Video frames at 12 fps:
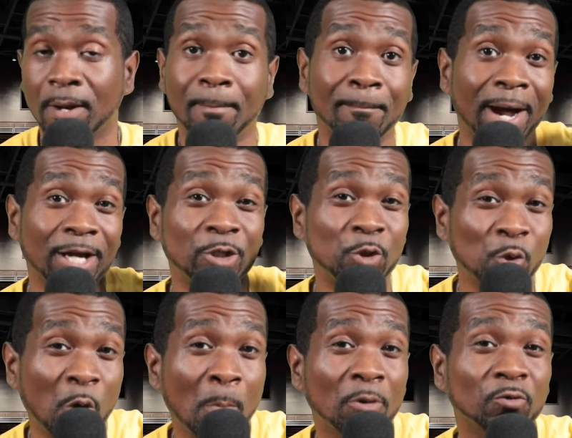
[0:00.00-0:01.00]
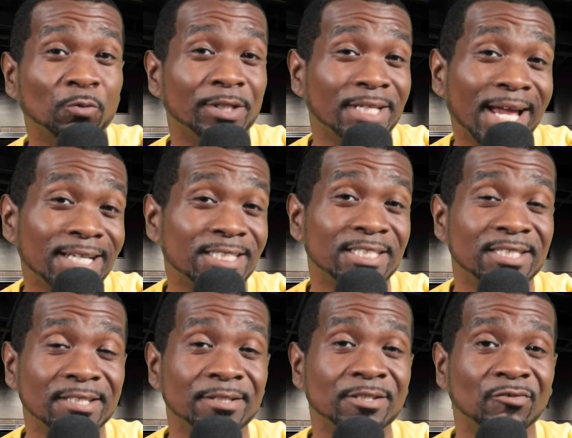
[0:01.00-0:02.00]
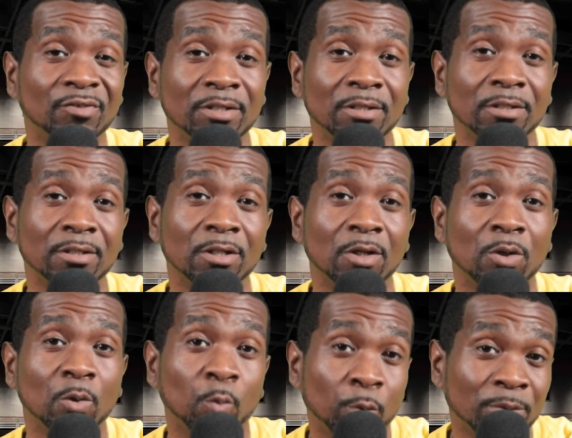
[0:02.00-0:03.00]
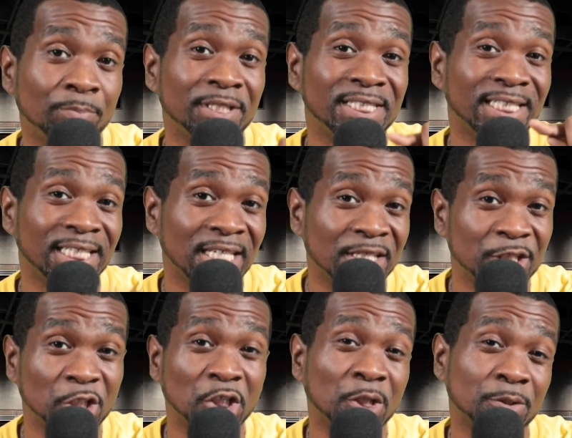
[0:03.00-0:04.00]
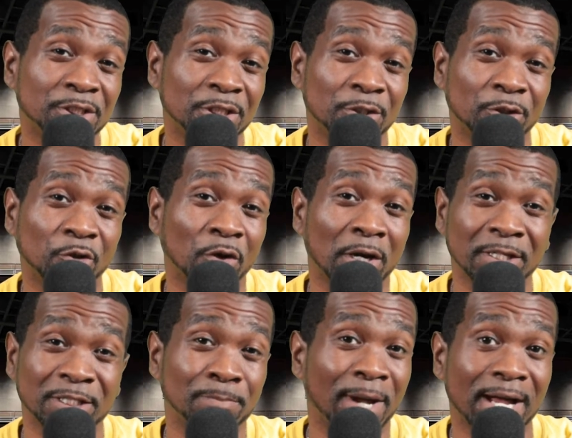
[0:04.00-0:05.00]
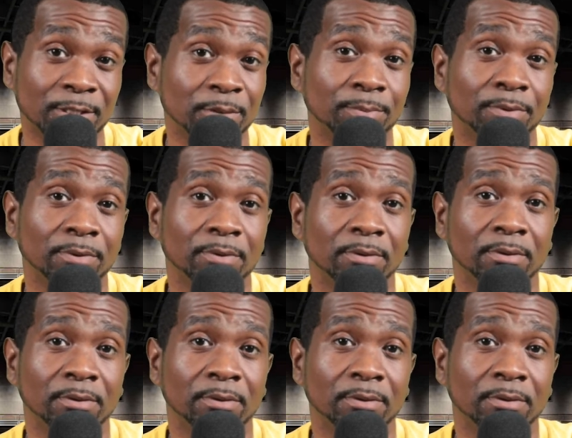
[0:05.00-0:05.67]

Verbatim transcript: My normal reaction to this fear would be to get as close to the ground as possible.